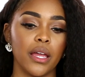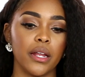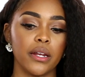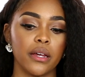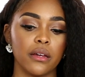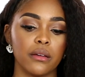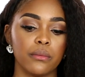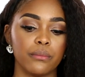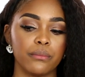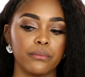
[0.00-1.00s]
and
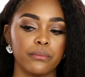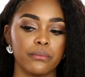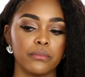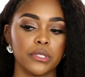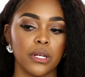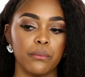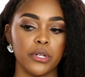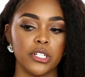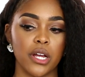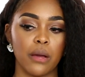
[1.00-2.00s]
um, some
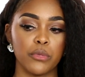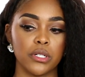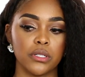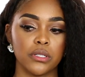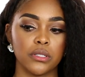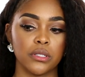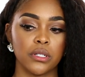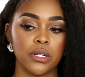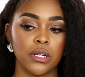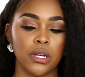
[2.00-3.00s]
pajamas,
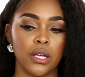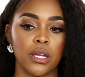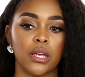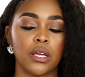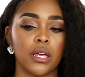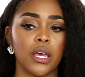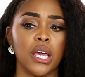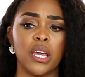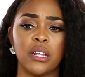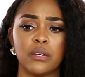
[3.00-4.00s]

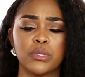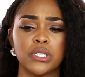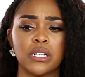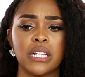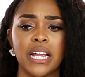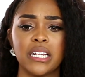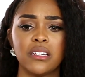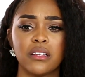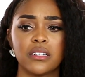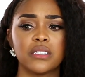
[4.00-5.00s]
and it was a lady
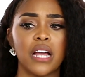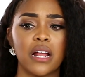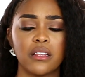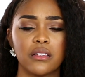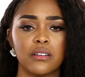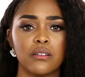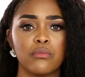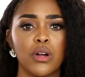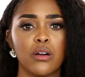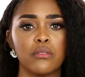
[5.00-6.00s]
on the side of the
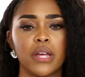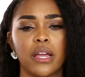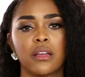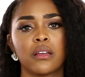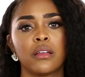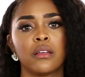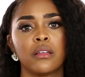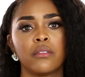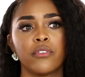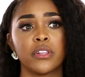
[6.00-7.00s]
road. Like
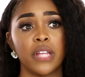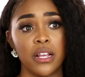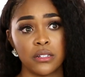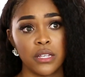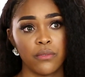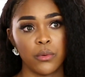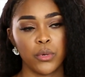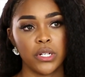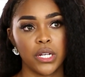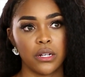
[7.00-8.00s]
for Thanksgiving,
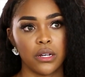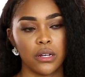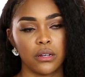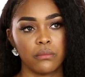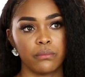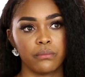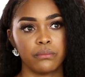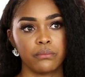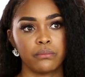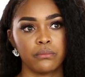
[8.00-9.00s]
we did a
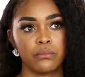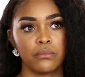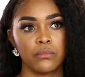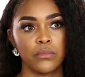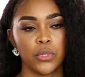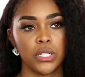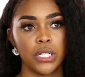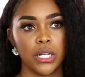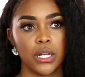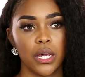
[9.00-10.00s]
we
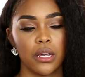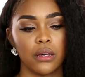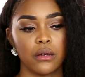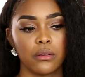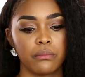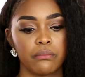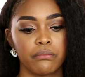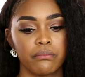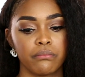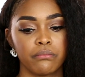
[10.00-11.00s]
did a um,